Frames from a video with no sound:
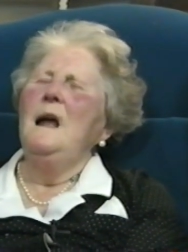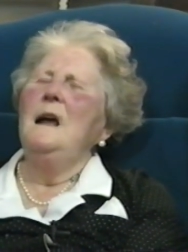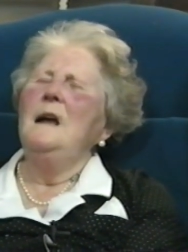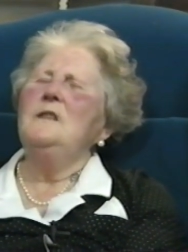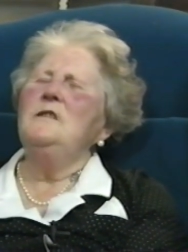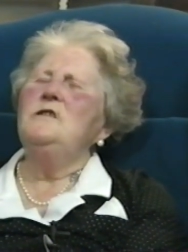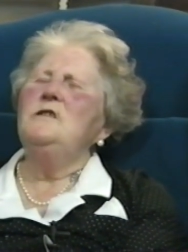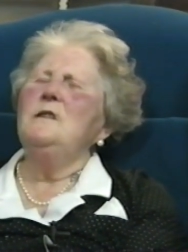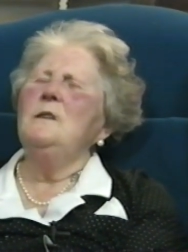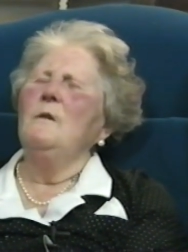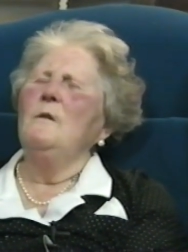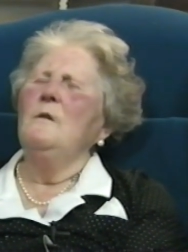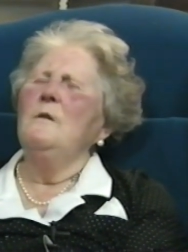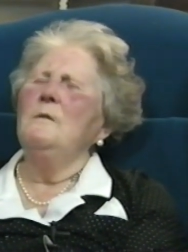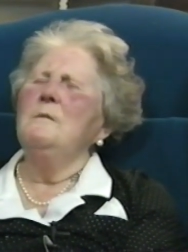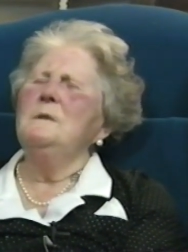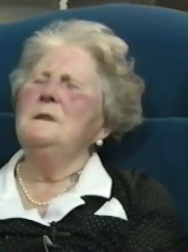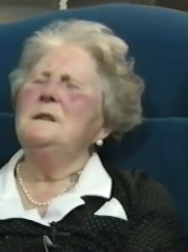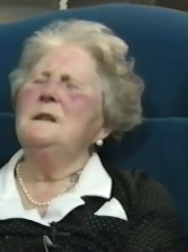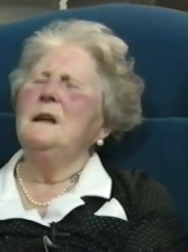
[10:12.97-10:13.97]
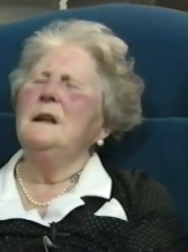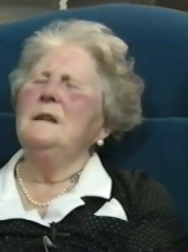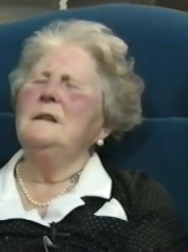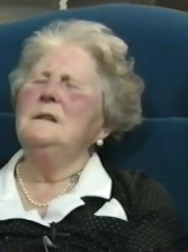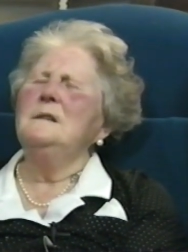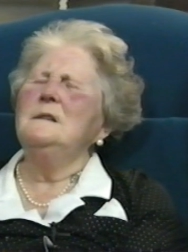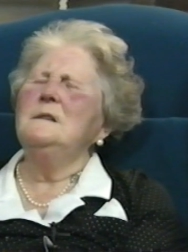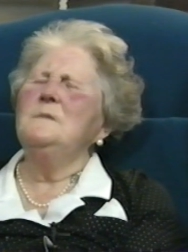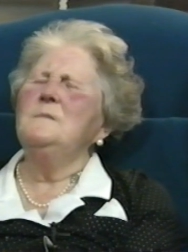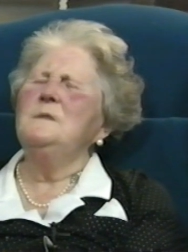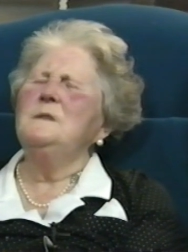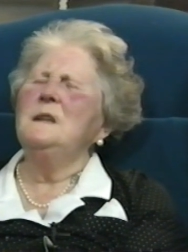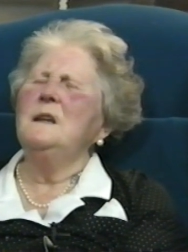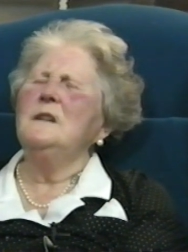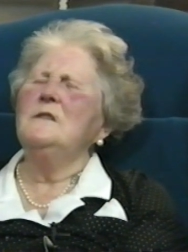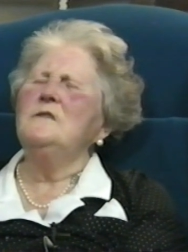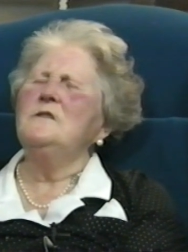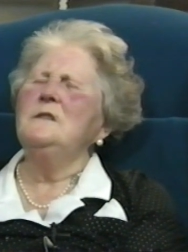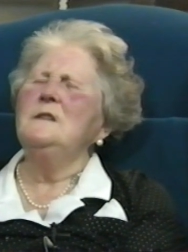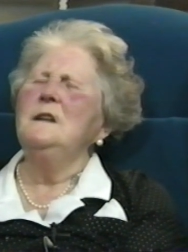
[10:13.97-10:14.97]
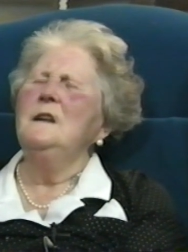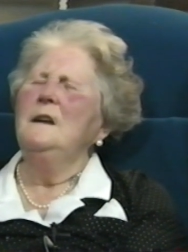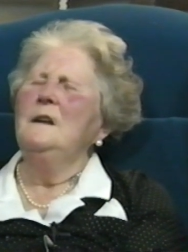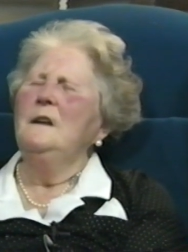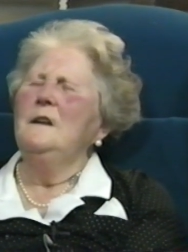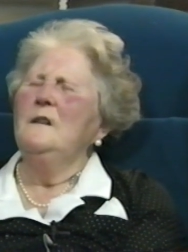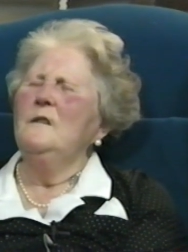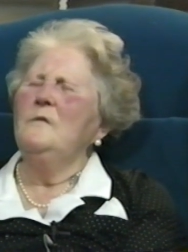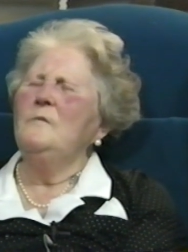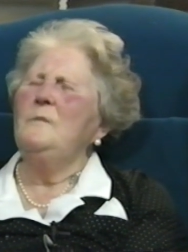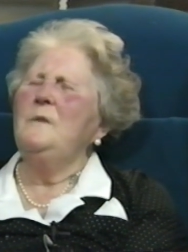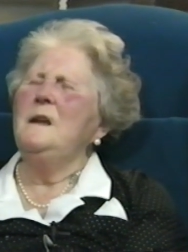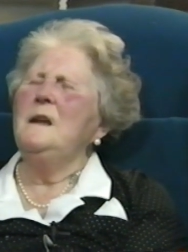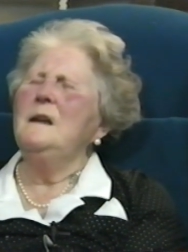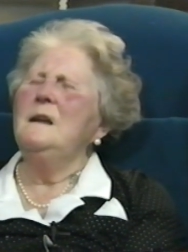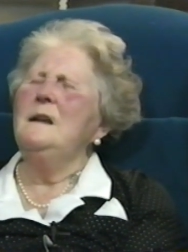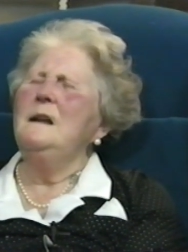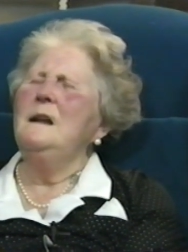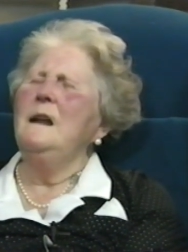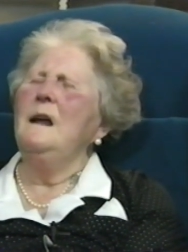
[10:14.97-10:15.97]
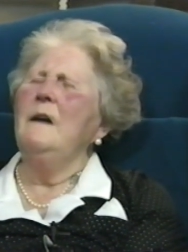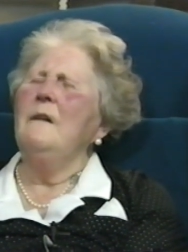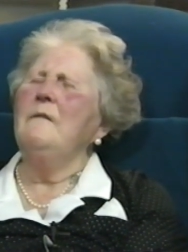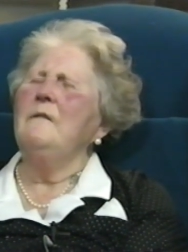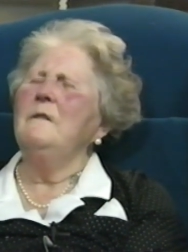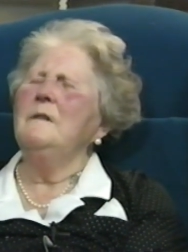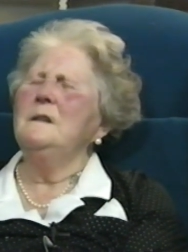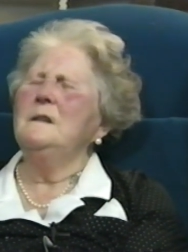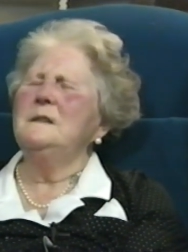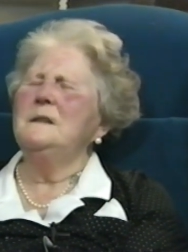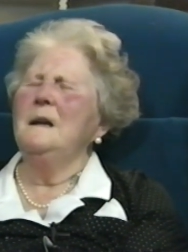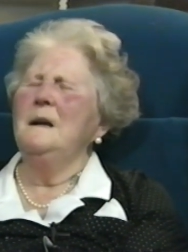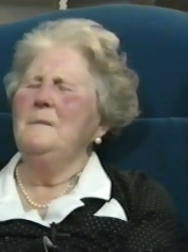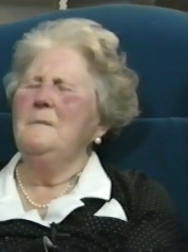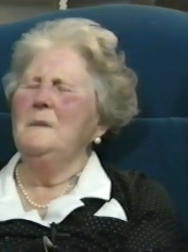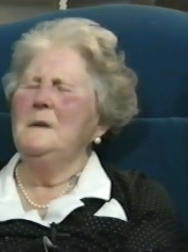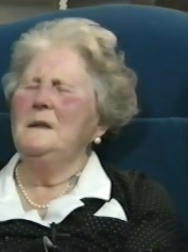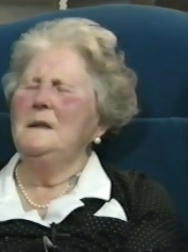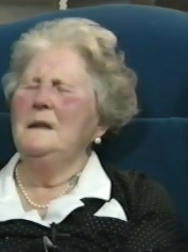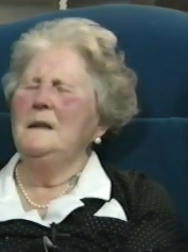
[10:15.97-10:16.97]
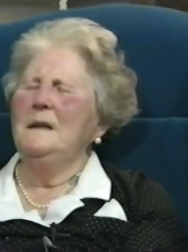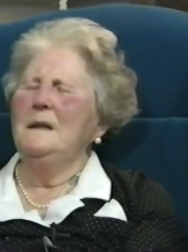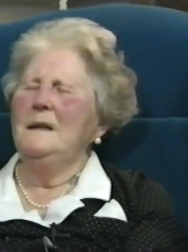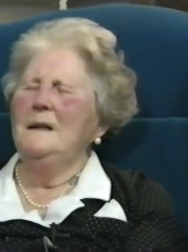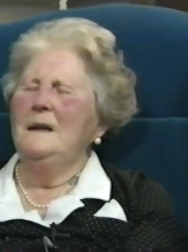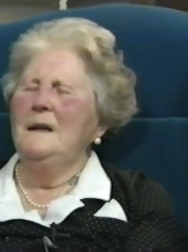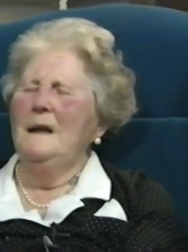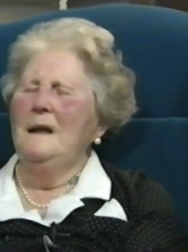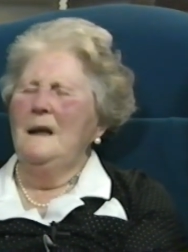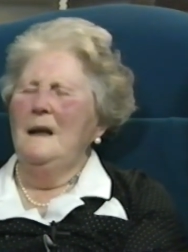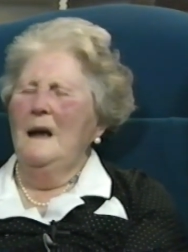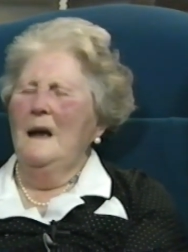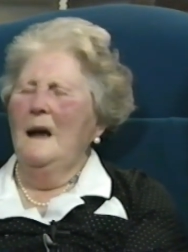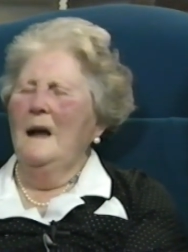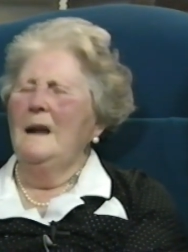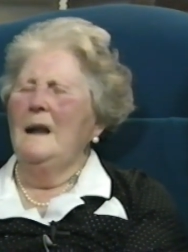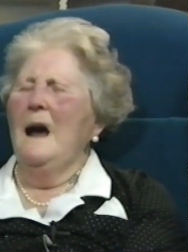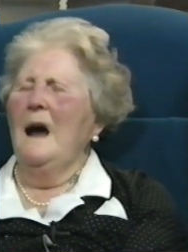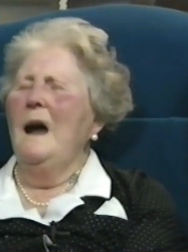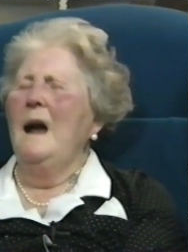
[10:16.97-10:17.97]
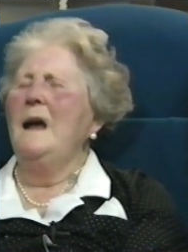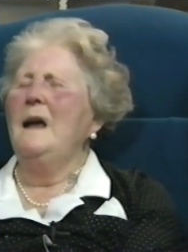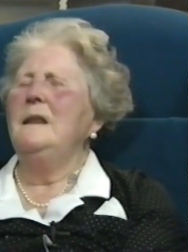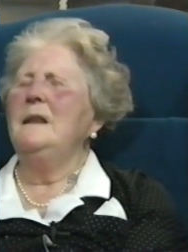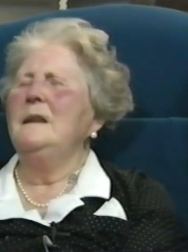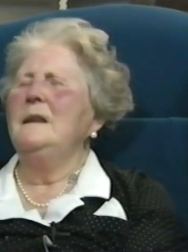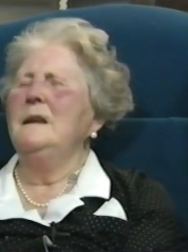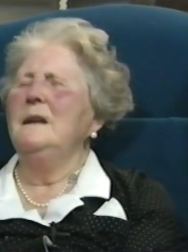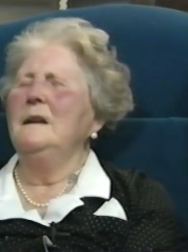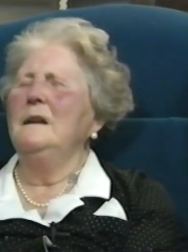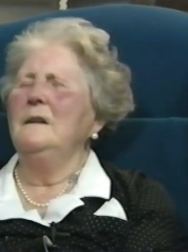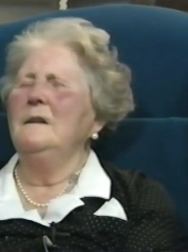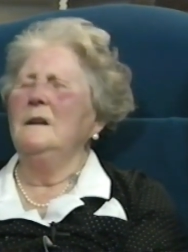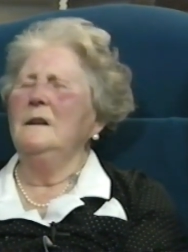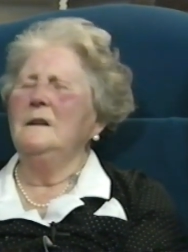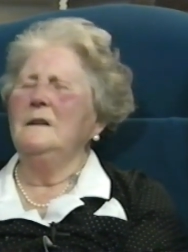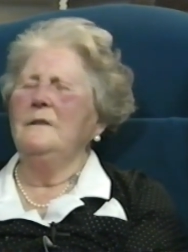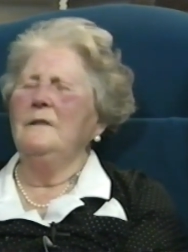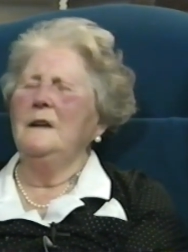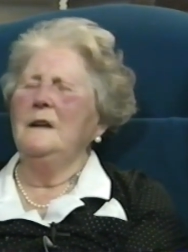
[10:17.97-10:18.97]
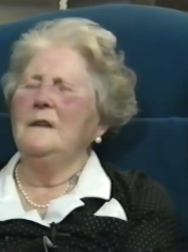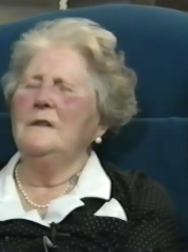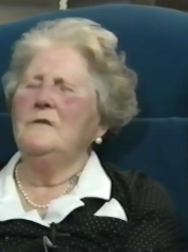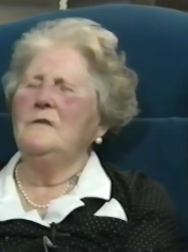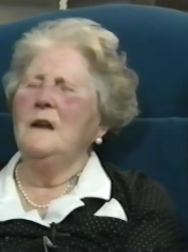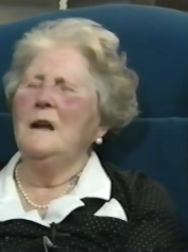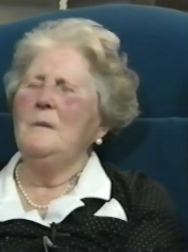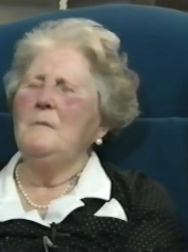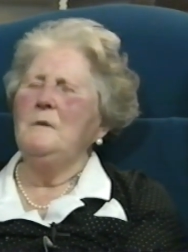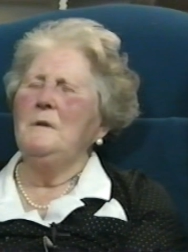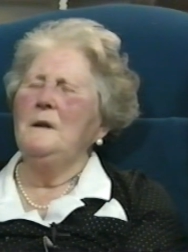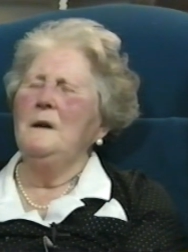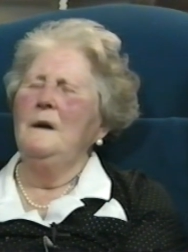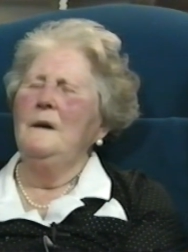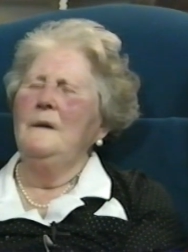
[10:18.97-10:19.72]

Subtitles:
And she always had this obsession of being in love with somebody. And I think a lot of her trouble